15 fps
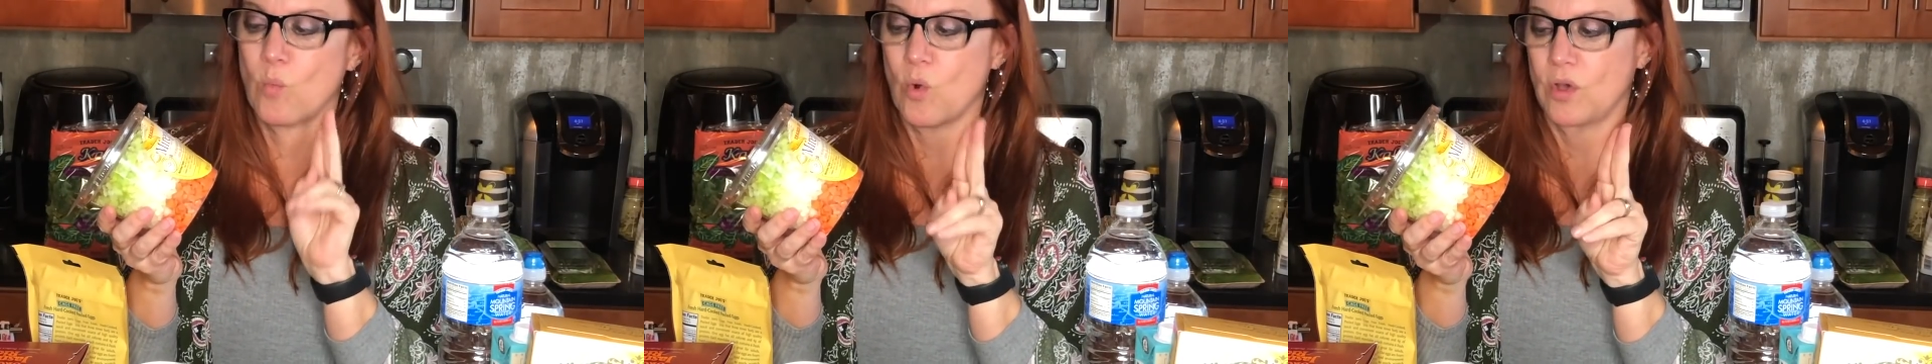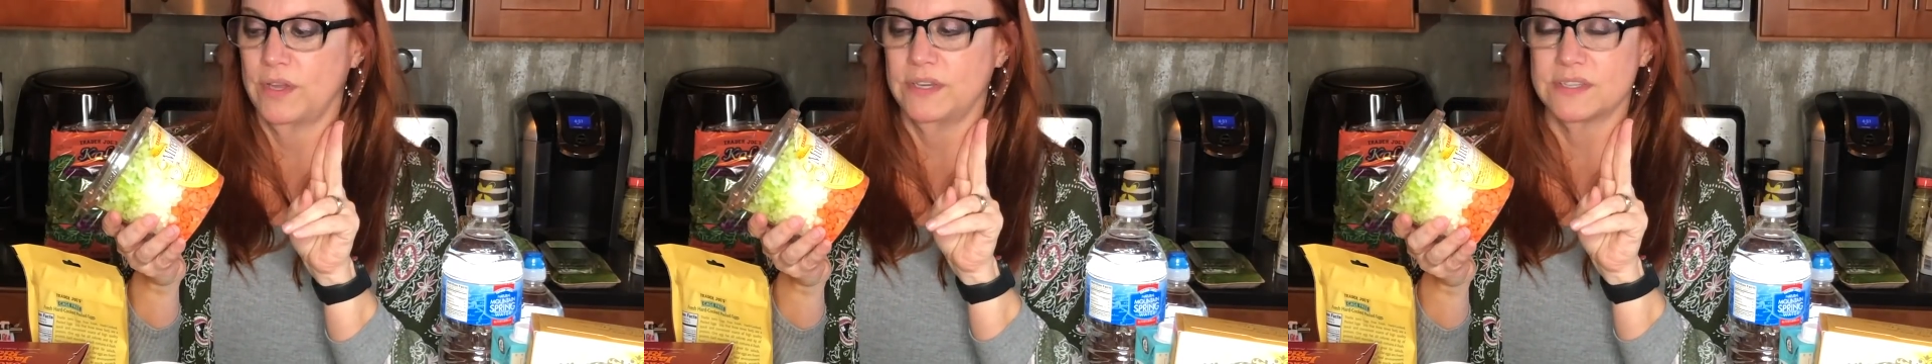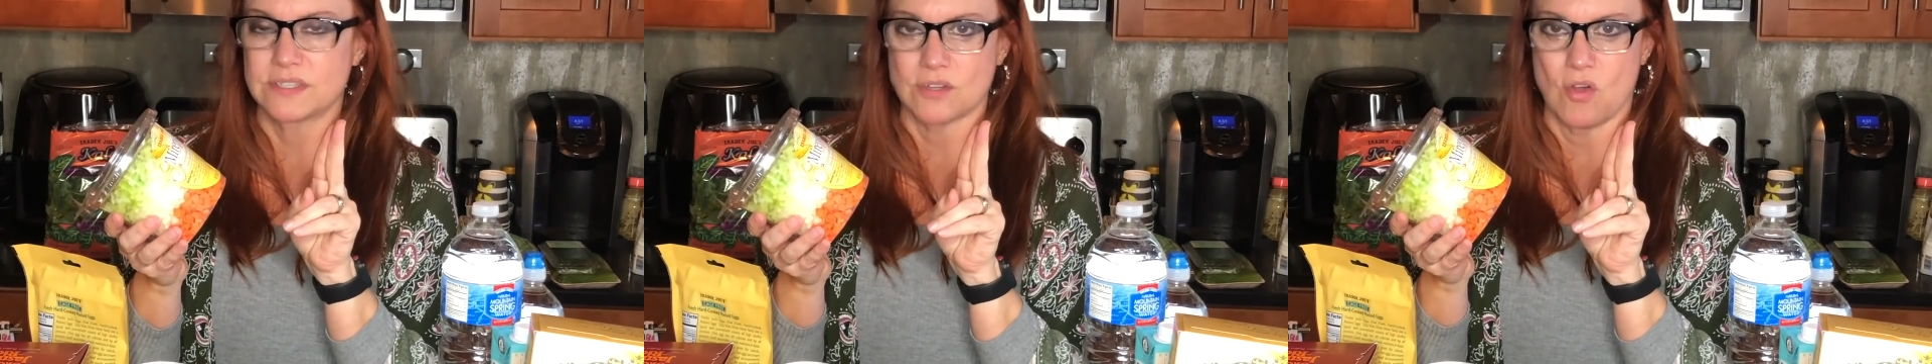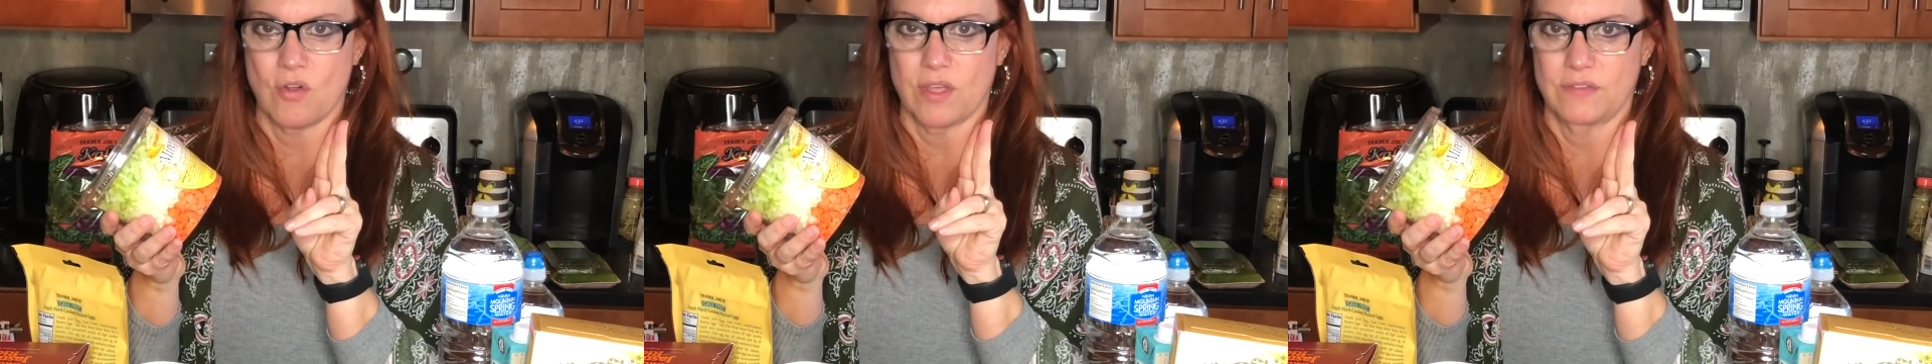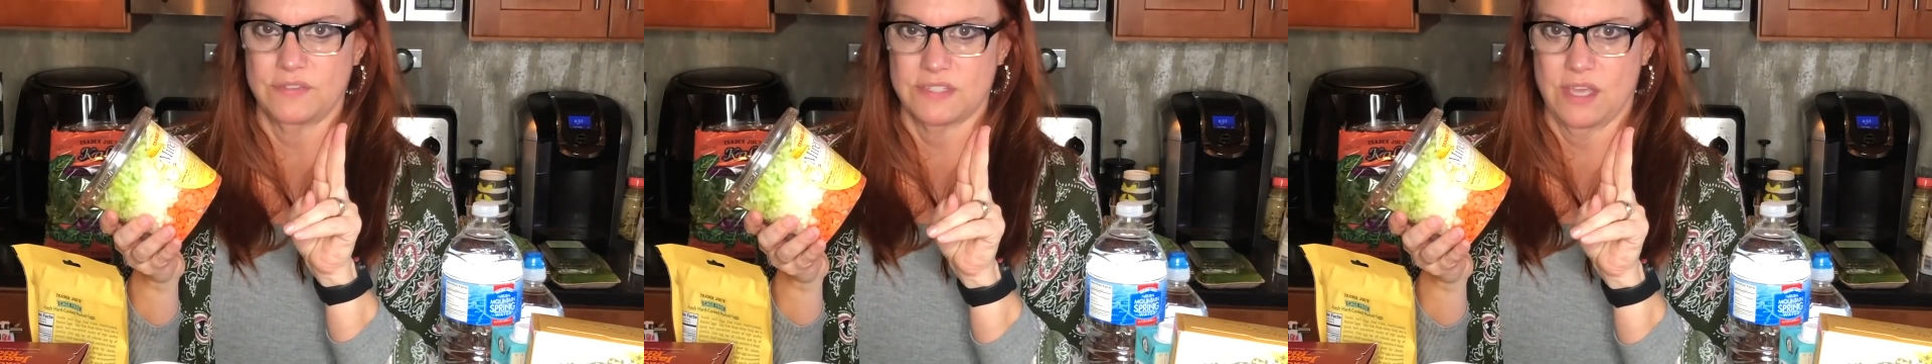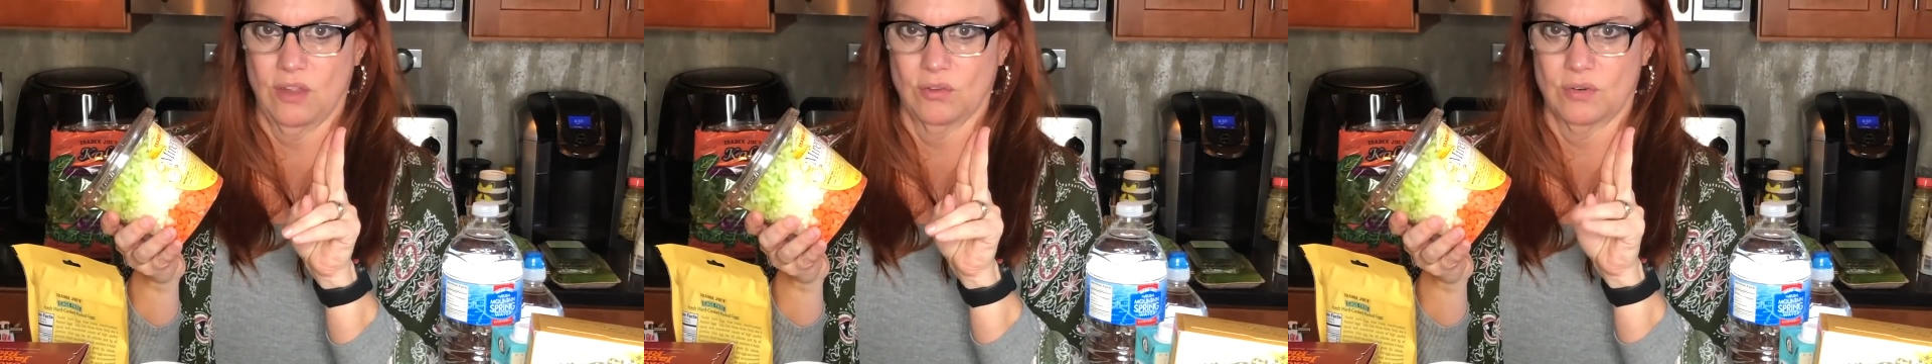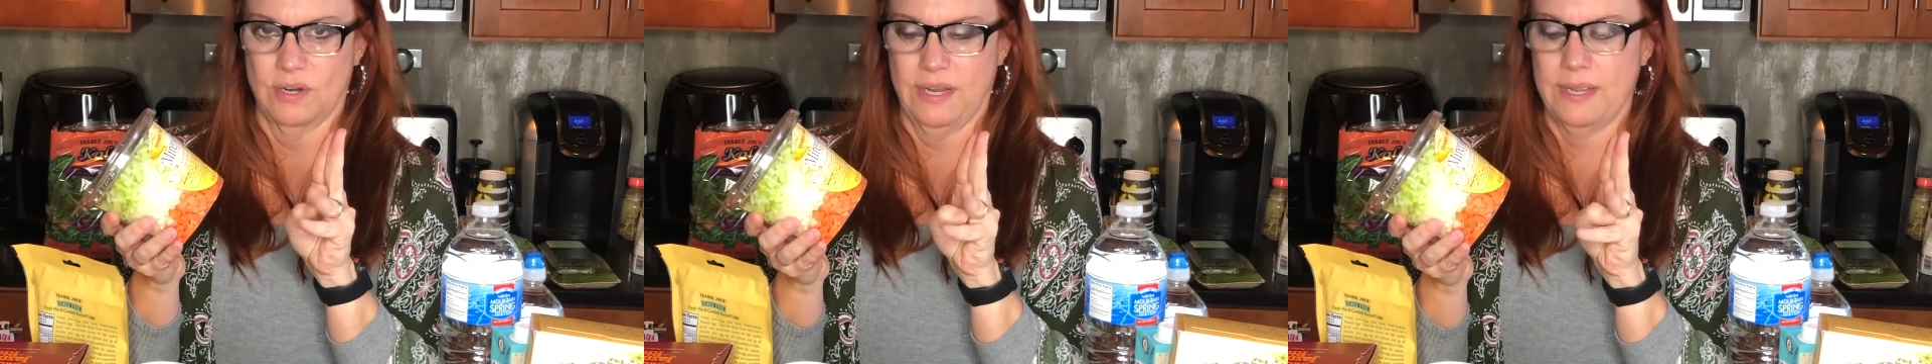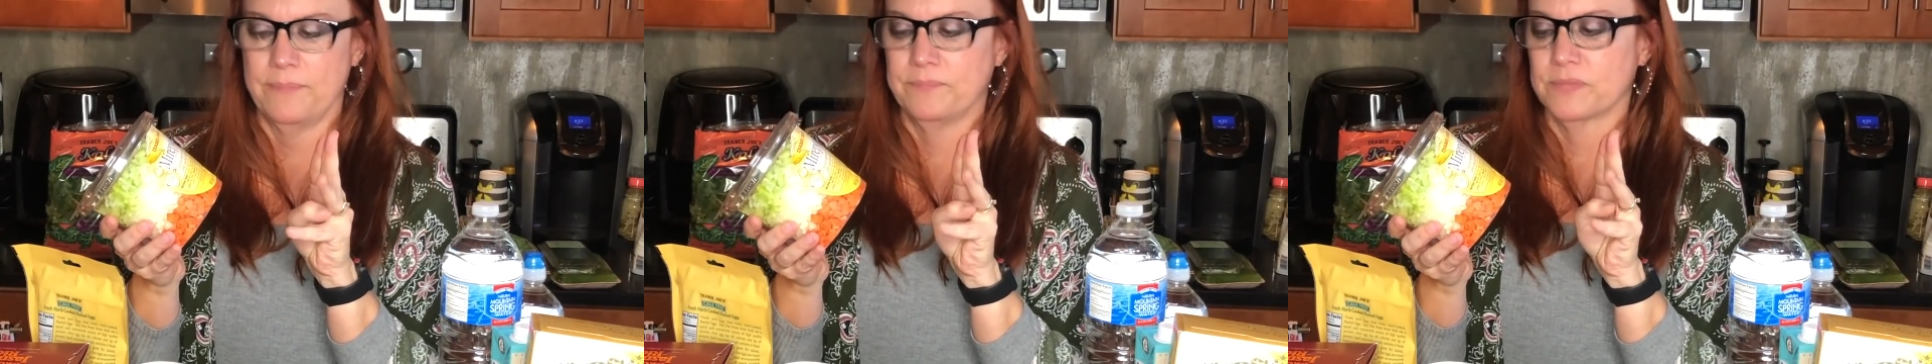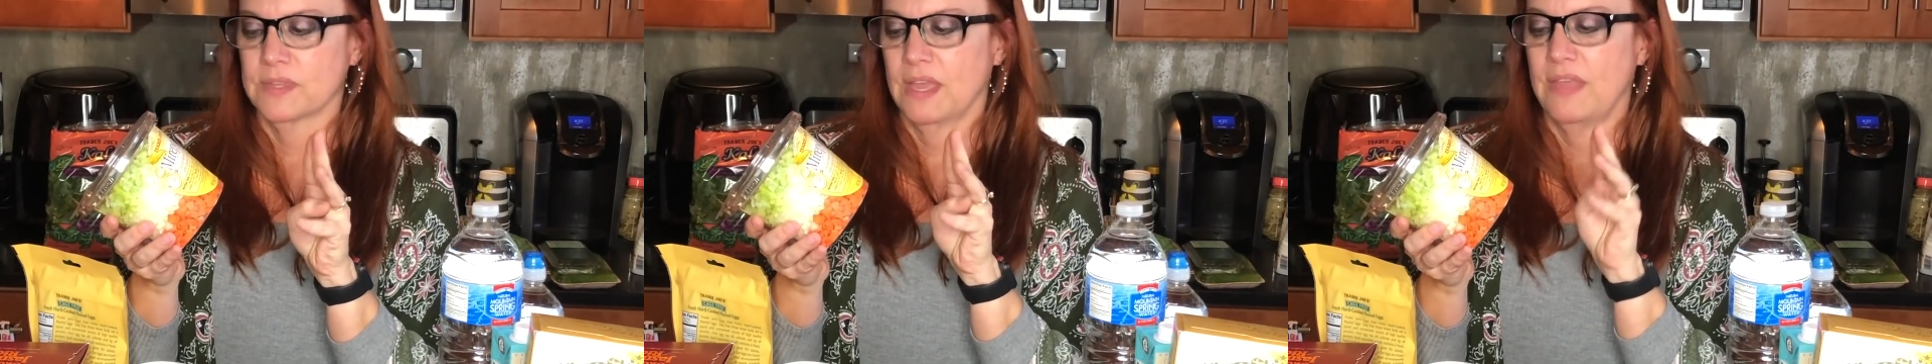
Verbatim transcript: one stalk of celery,